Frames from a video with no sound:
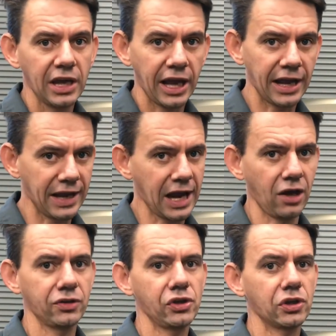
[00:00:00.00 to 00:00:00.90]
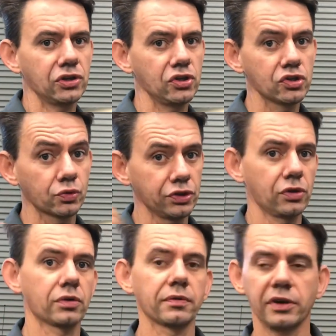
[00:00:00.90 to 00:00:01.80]
And now you can use
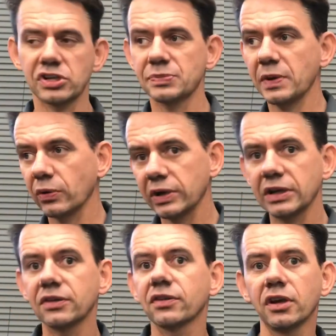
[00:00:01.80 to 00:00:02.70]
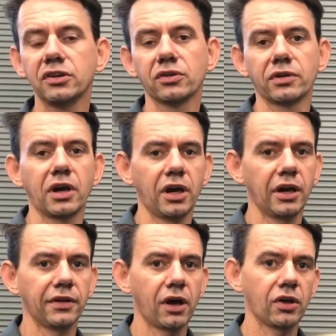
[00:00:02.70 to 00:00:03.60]
your experience and your
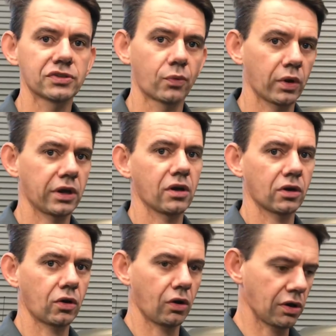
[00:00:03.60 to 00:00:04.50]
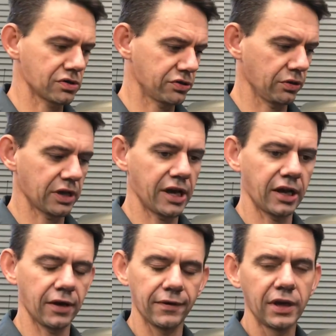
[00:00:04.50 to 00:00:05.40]
knowledge of working on cars to kind
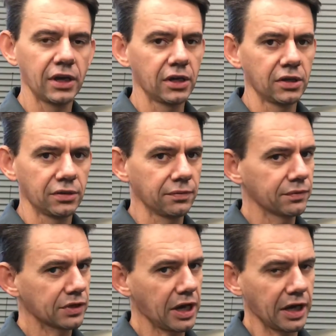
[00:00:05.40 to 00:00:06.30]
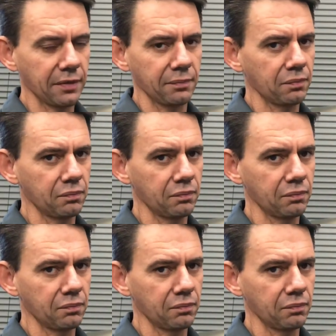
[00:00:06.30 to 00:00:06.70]
of